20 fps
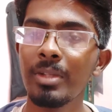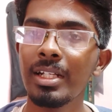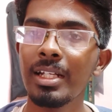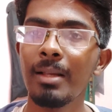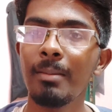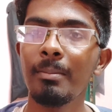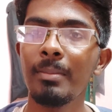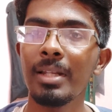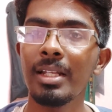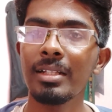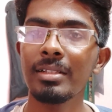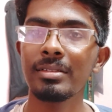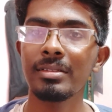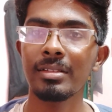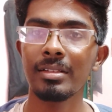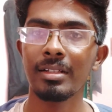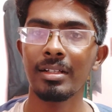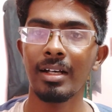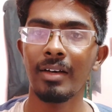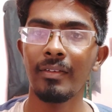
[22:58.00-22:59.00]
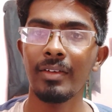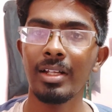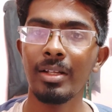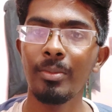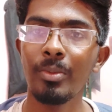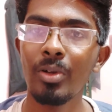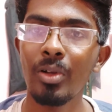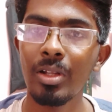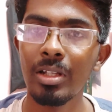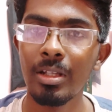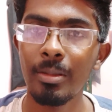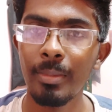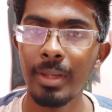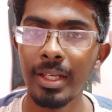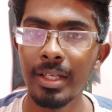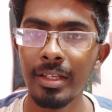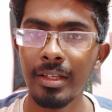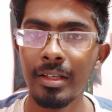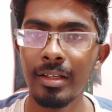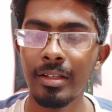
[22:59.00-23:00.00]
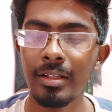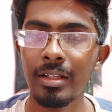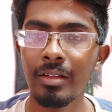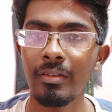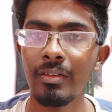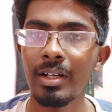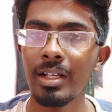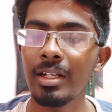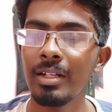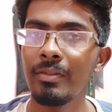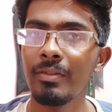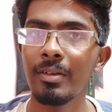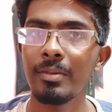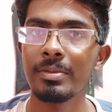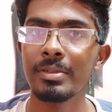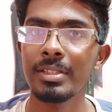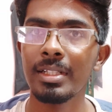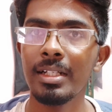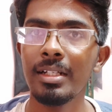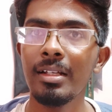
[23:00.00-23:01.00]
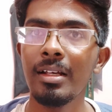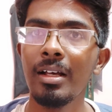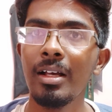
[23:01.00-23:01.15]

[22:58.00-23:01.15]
templates available on the Making the Violin website.